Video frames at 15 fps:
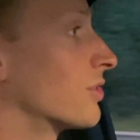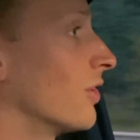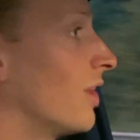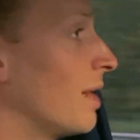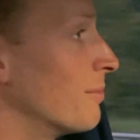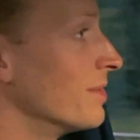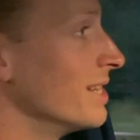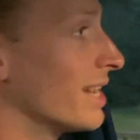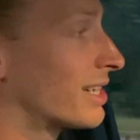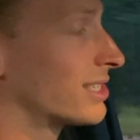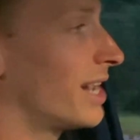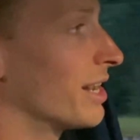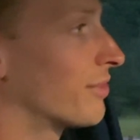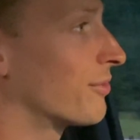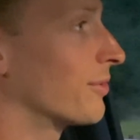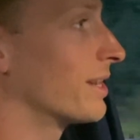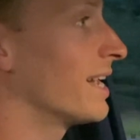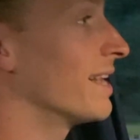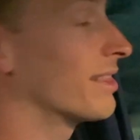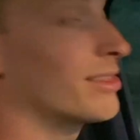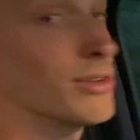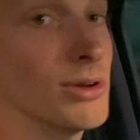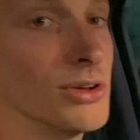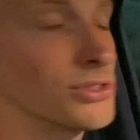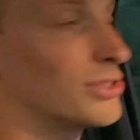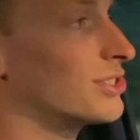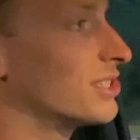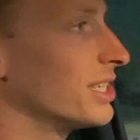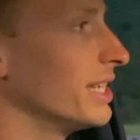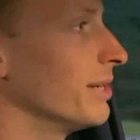So I'm really excited for that, to
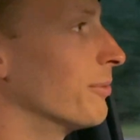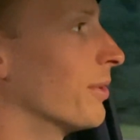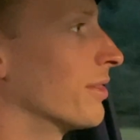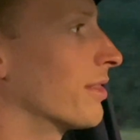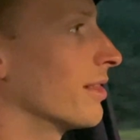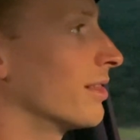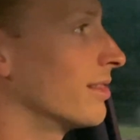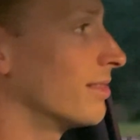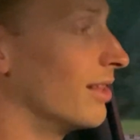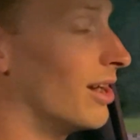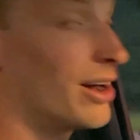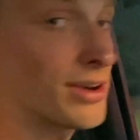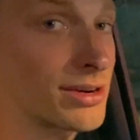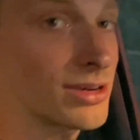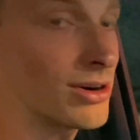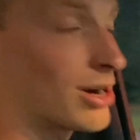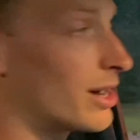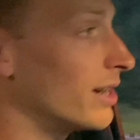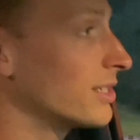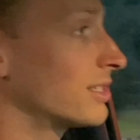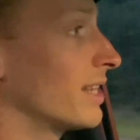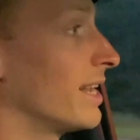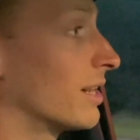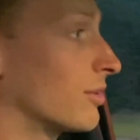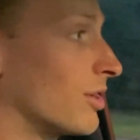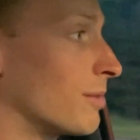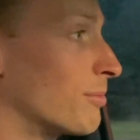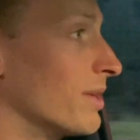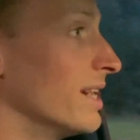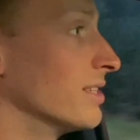also see what other cars and
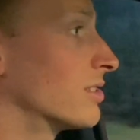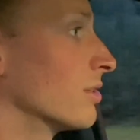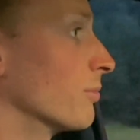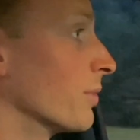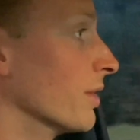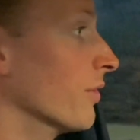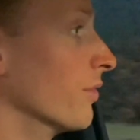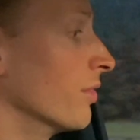car brands will